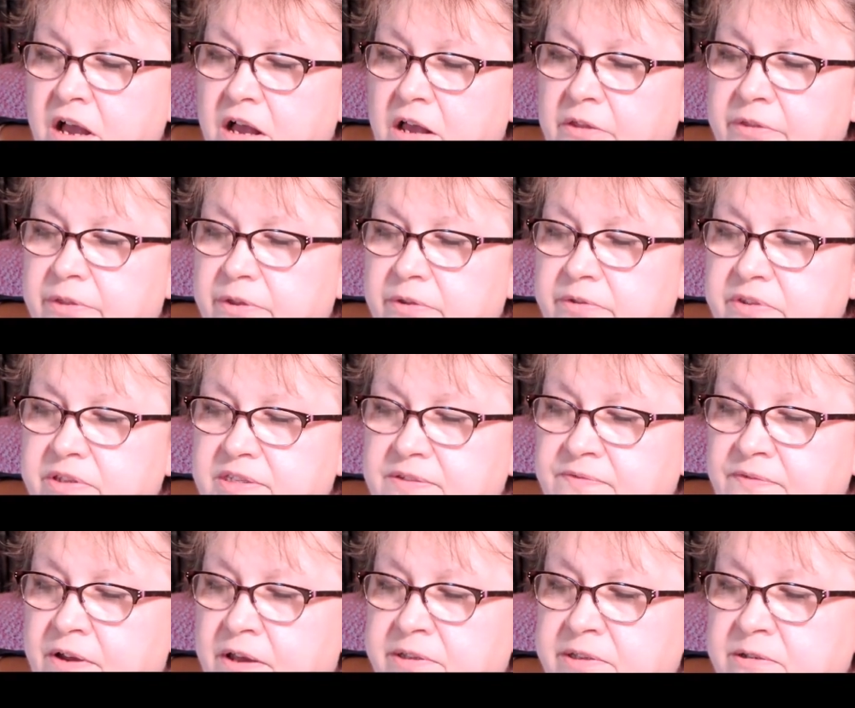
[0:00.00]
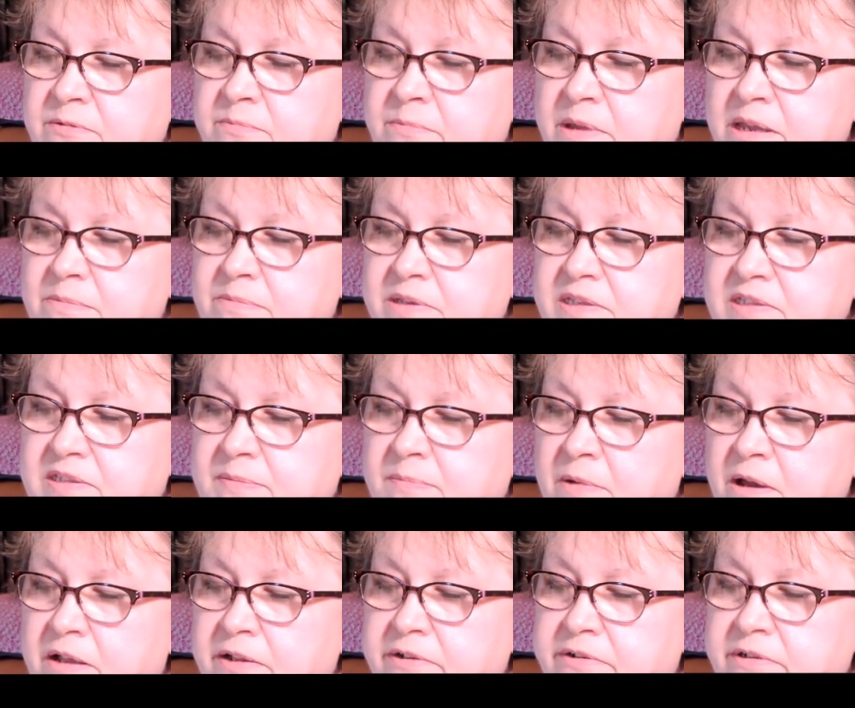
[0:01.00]
Although this volume may be
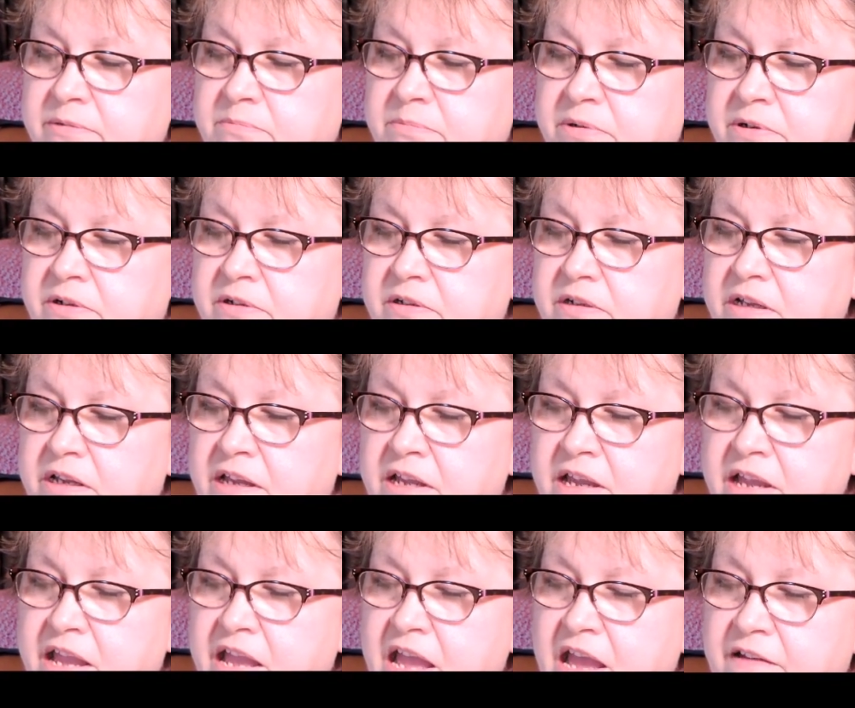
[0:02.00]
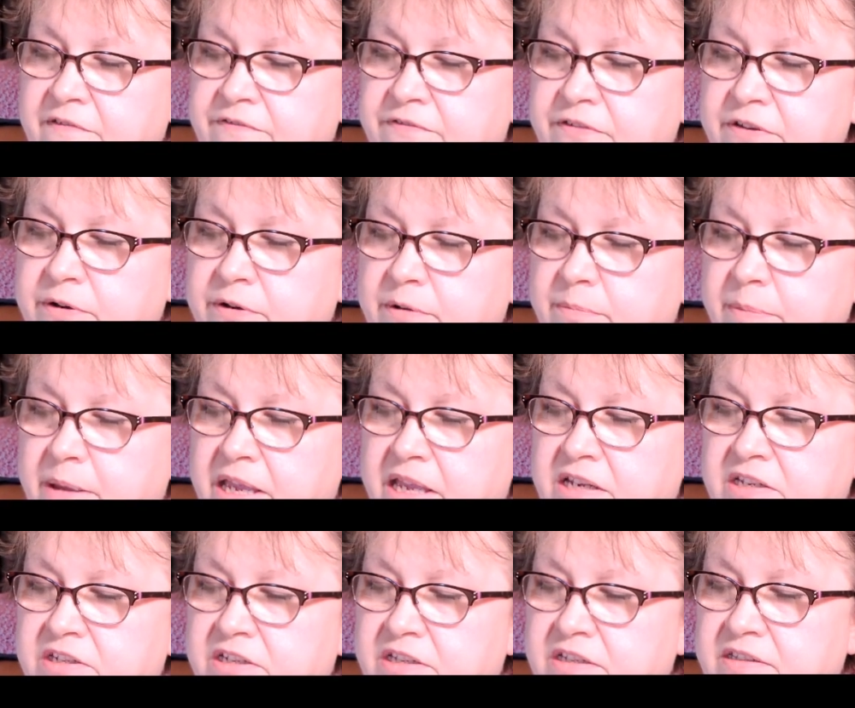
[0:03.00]
smaller in bulk, have fewer
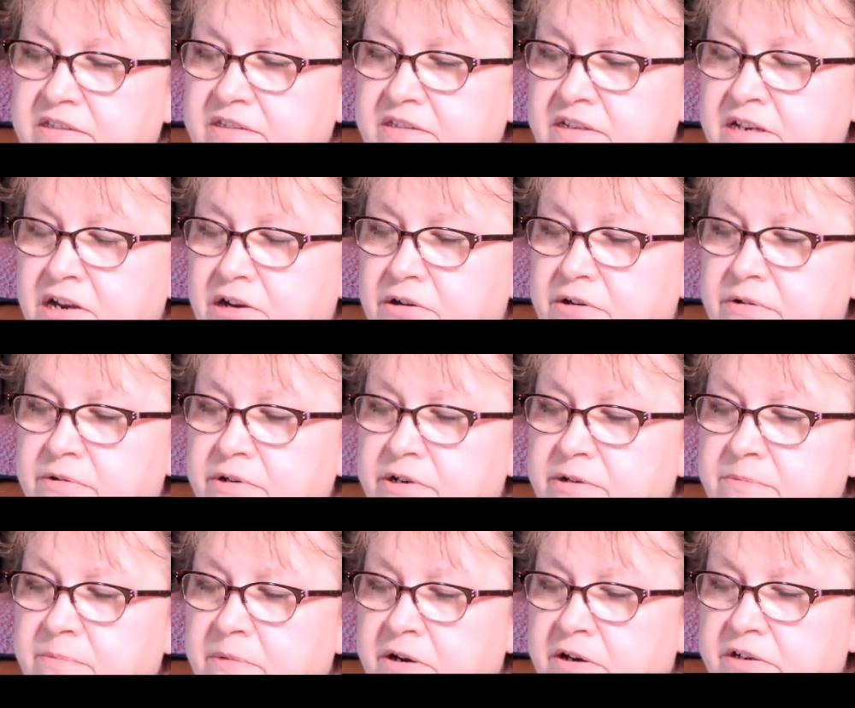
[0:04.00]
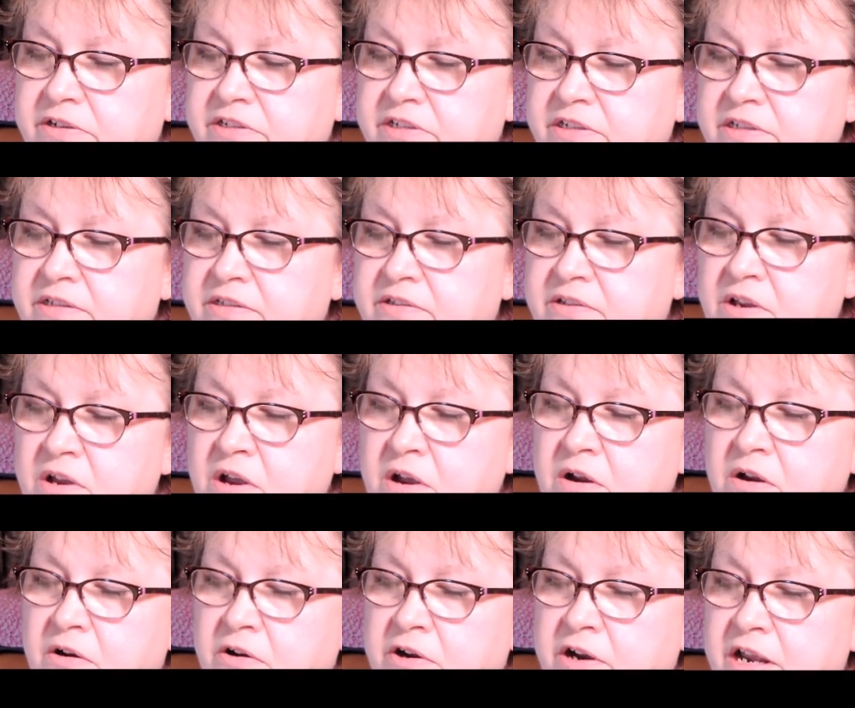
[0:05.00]
pages, narrower margins,
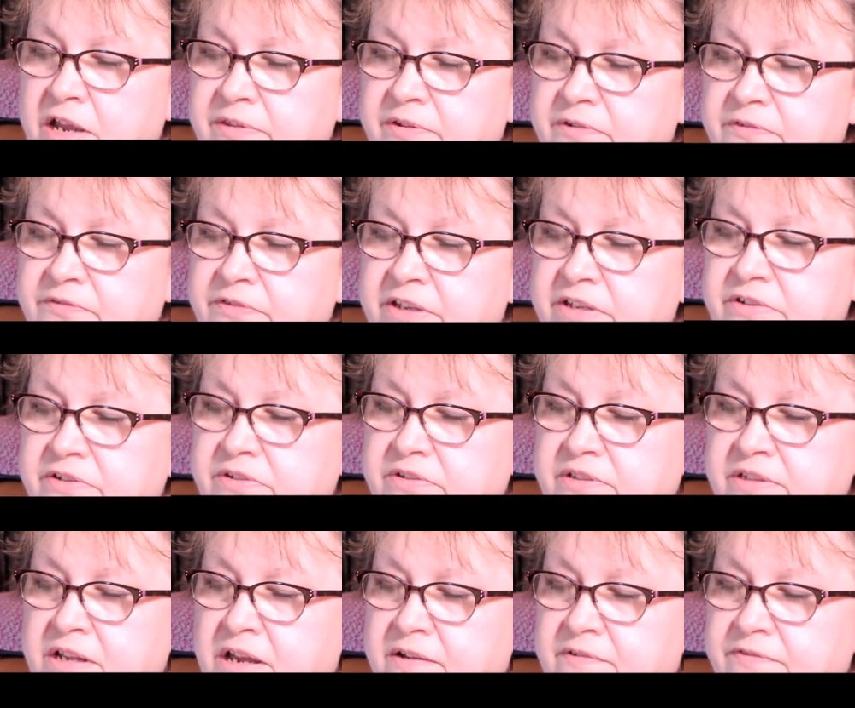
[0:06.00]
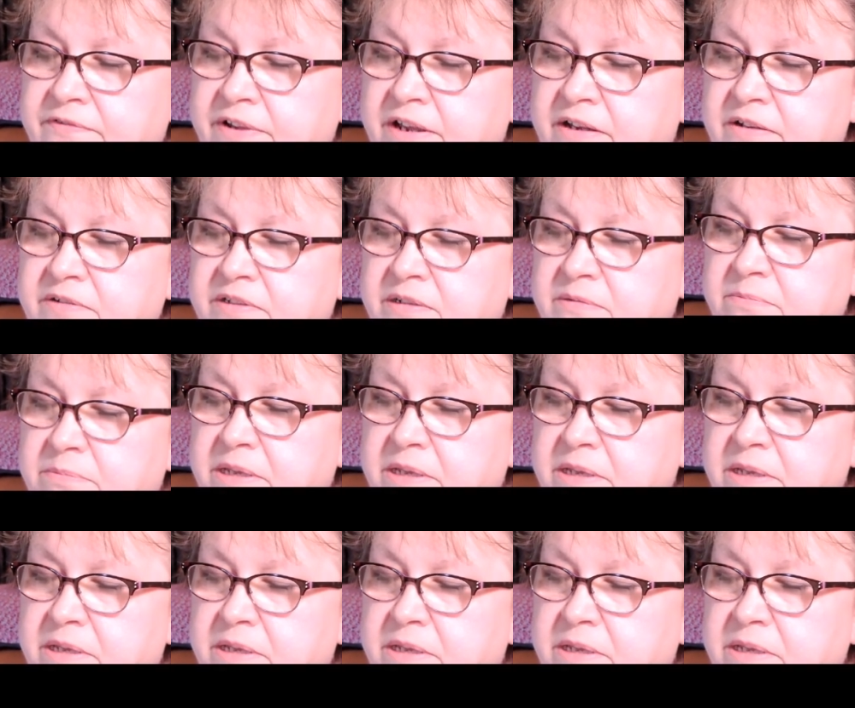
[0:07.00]
or other features not found